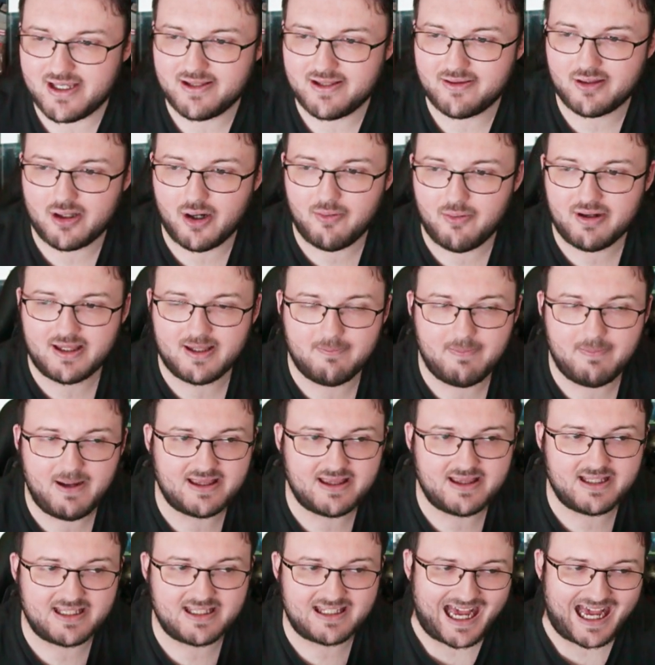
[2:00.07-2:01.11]
going to make
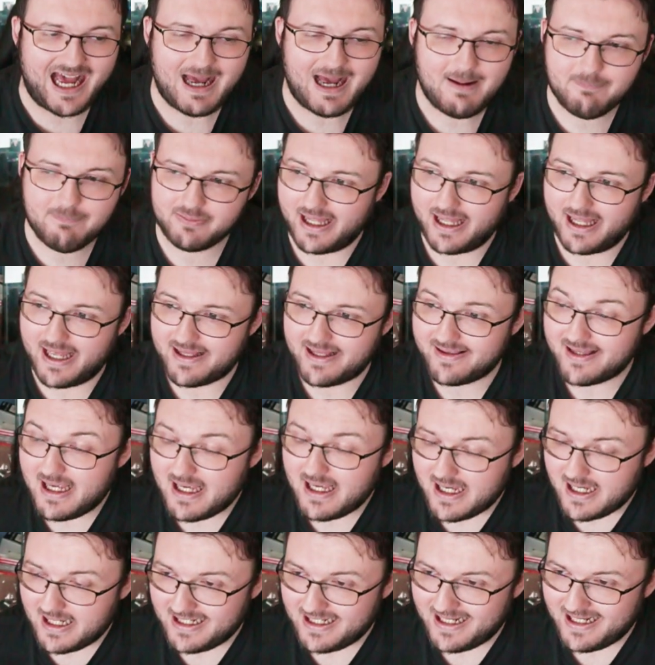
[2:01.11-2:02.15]
the gap less,
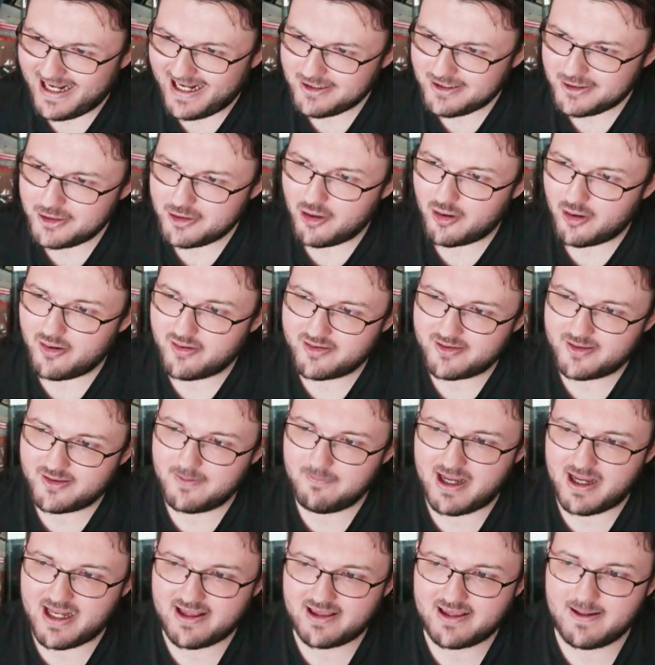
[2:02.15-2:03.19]
it actually also
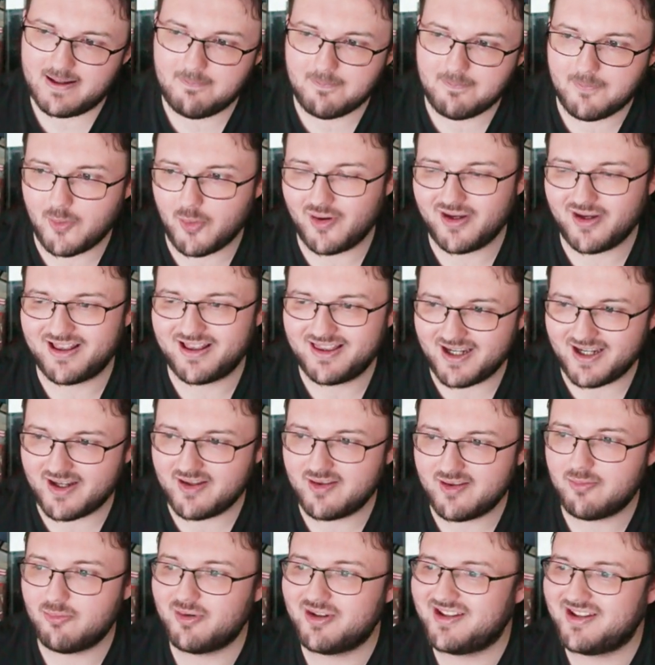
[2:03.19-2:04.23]
makes it more
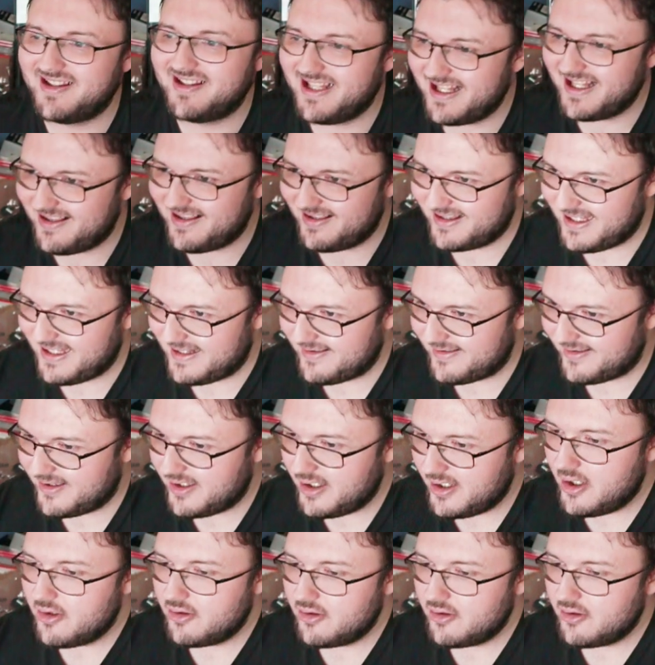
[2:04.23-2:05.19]
dust resistance.